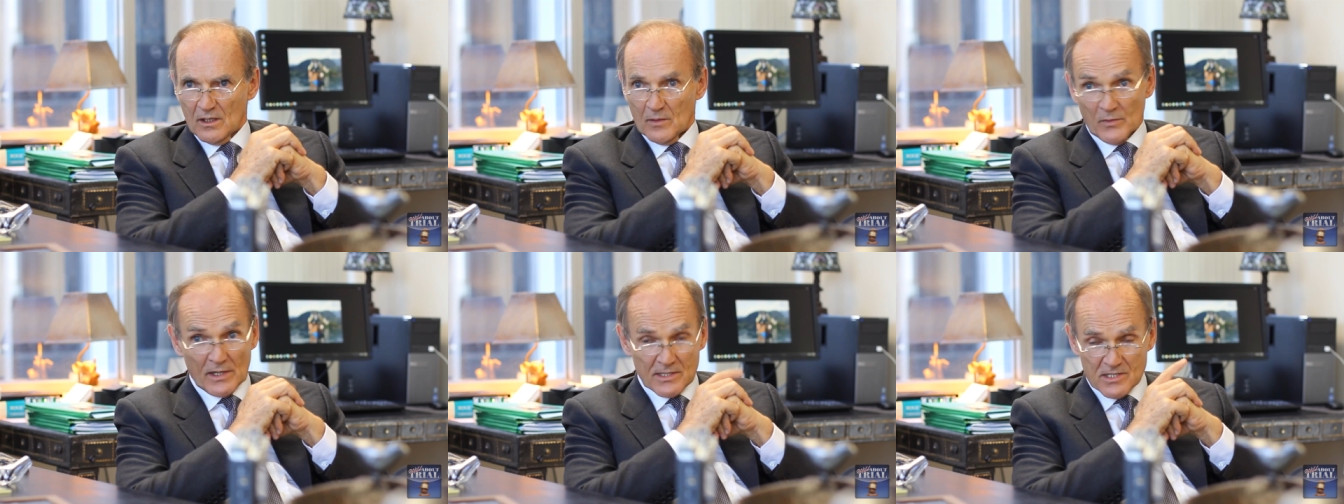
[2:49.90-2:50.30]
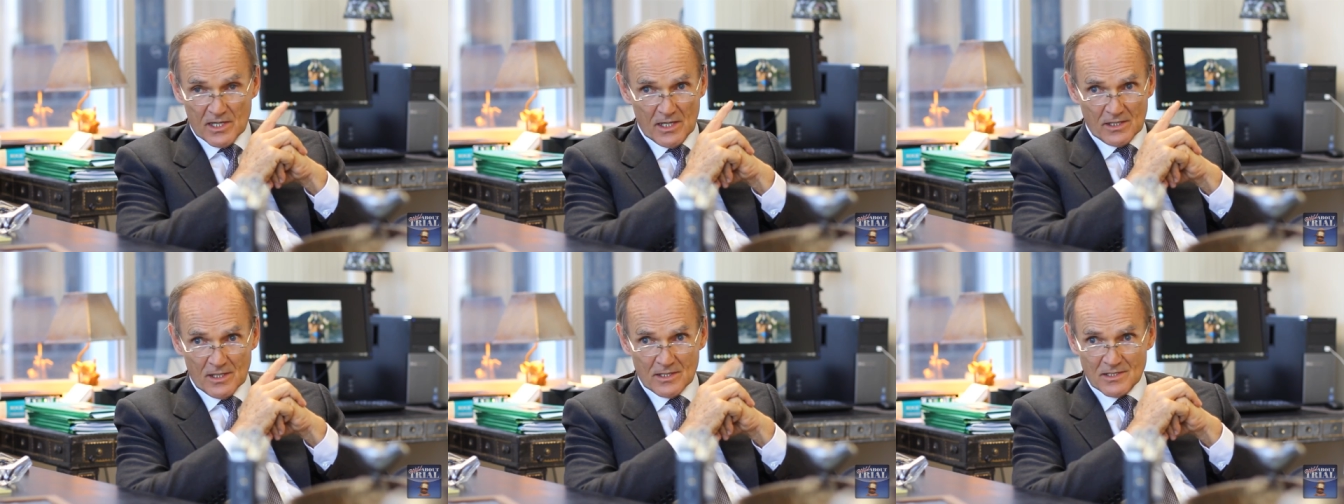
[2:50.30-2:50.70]
I'm not
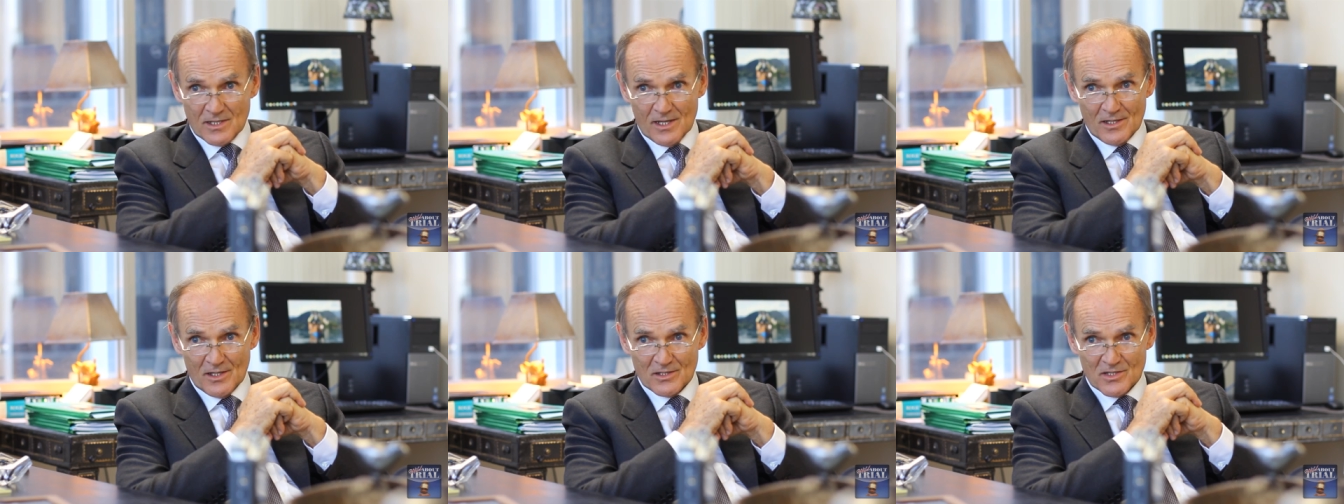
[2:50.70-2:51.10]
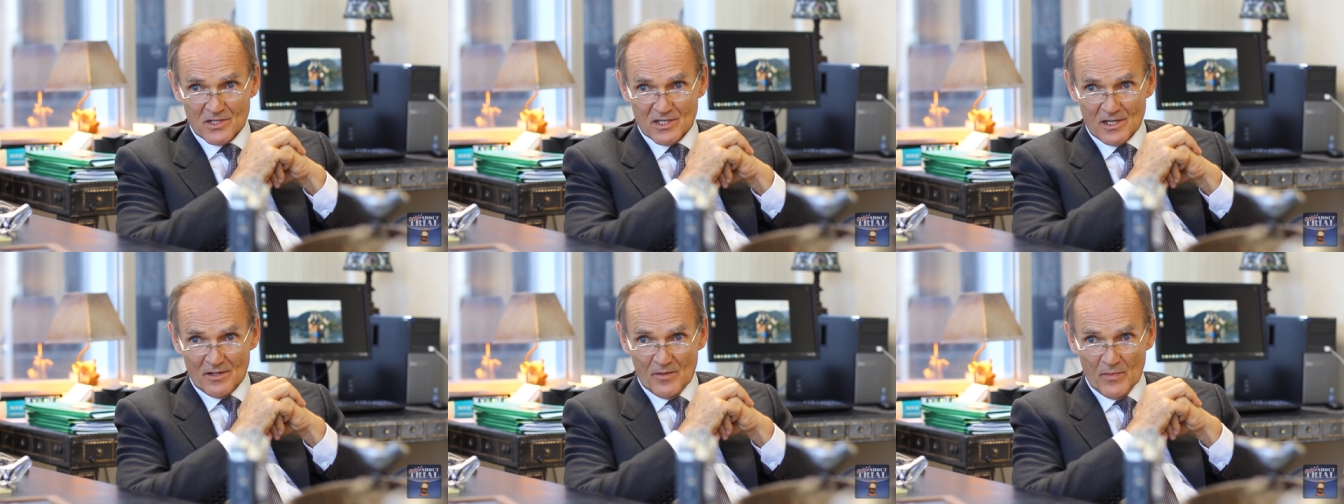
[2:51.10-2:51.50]
saying that's not
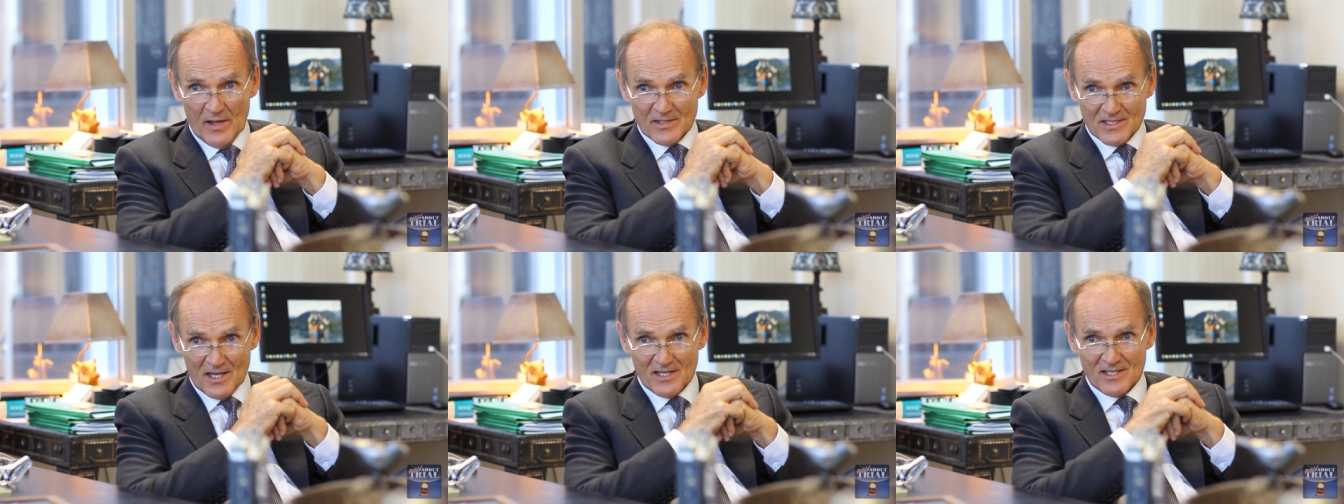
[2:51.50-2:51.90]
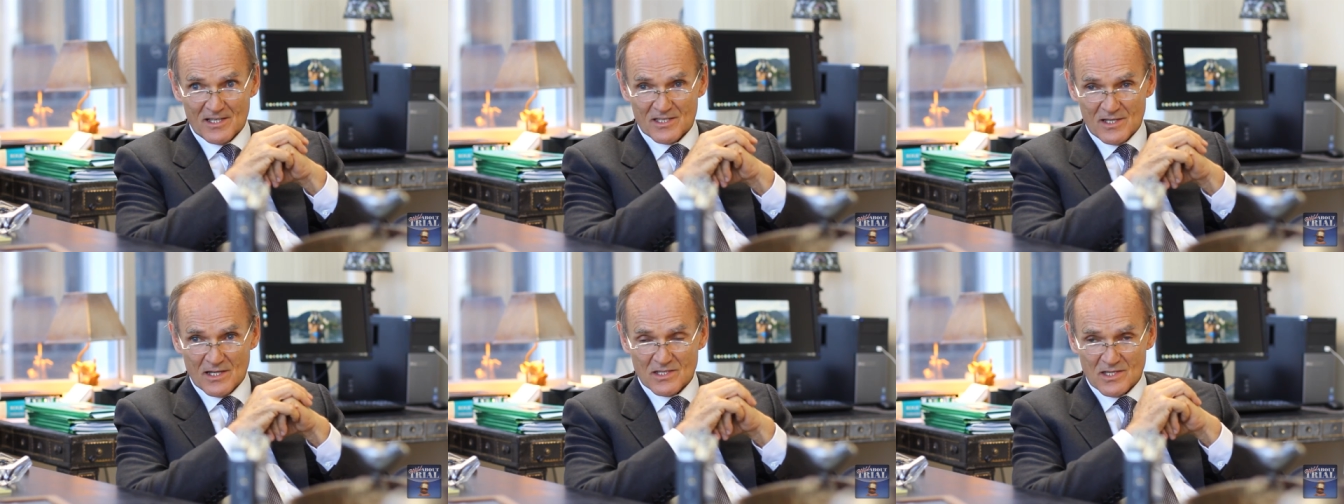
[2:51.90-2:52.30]
necessar- I'm not saying
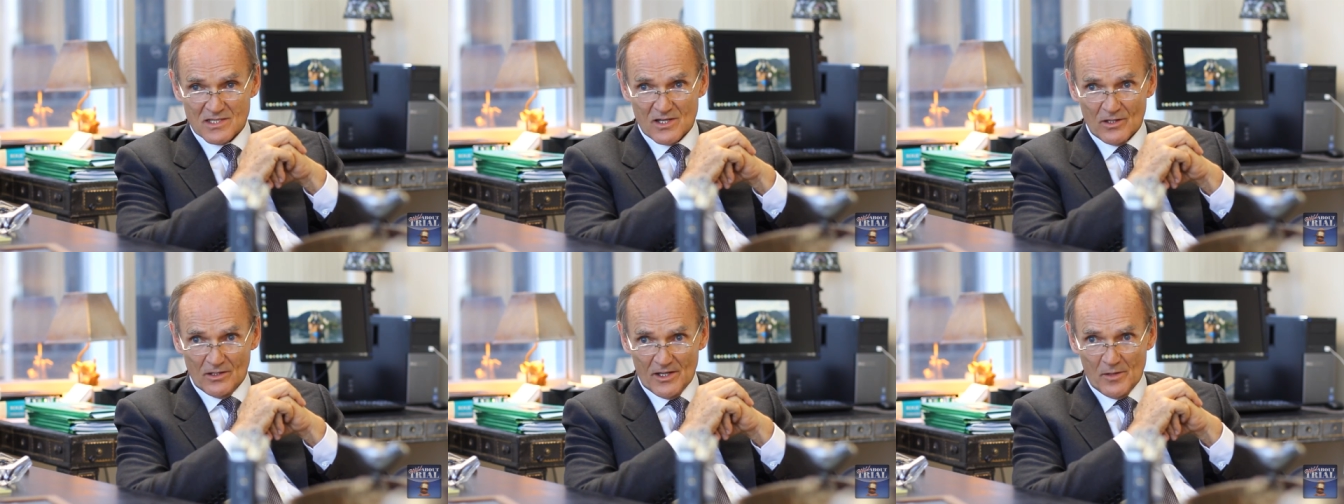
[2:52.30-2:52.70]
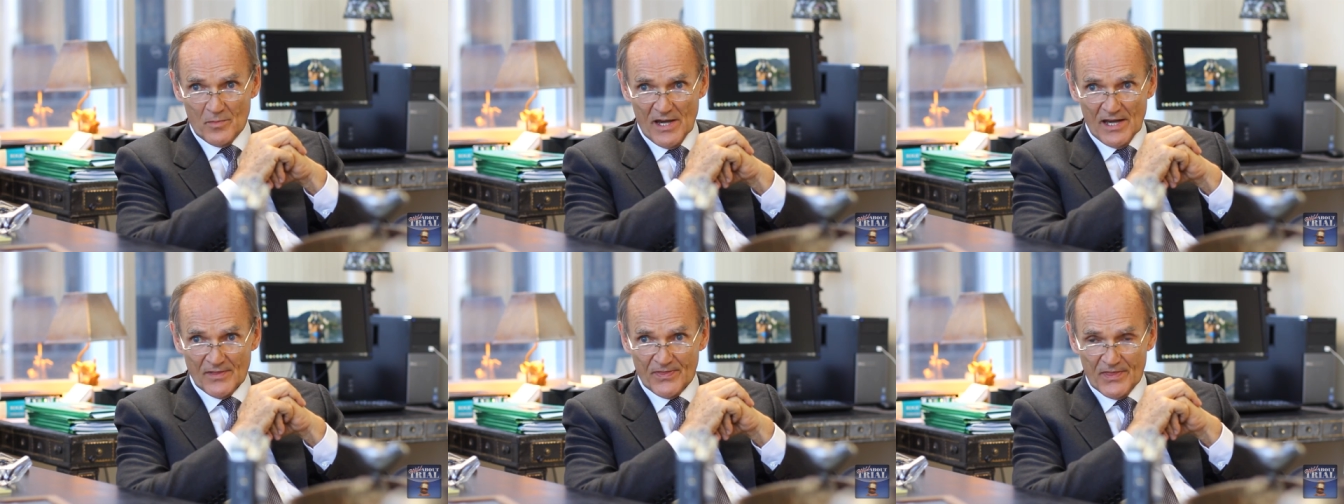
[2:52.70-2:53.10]
that's necessarily a
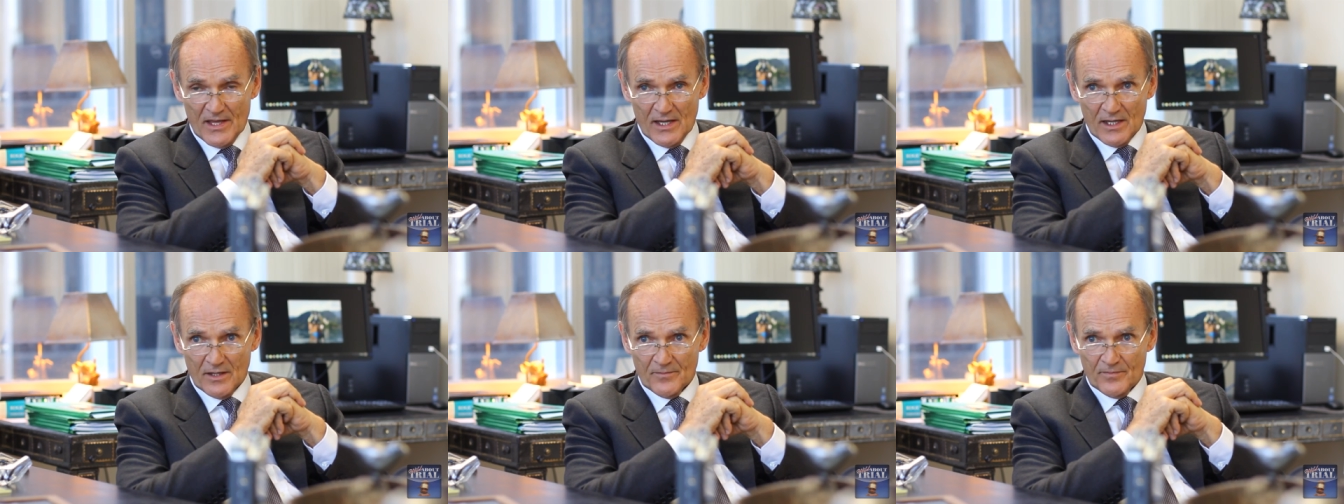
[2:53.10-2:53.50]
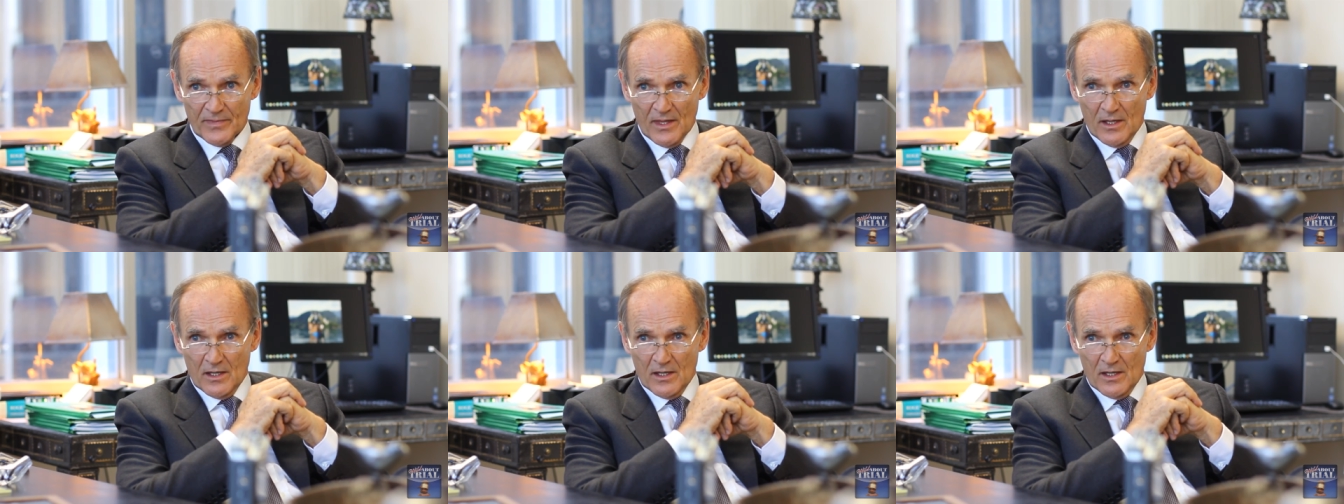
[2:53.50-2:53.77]
bad thing,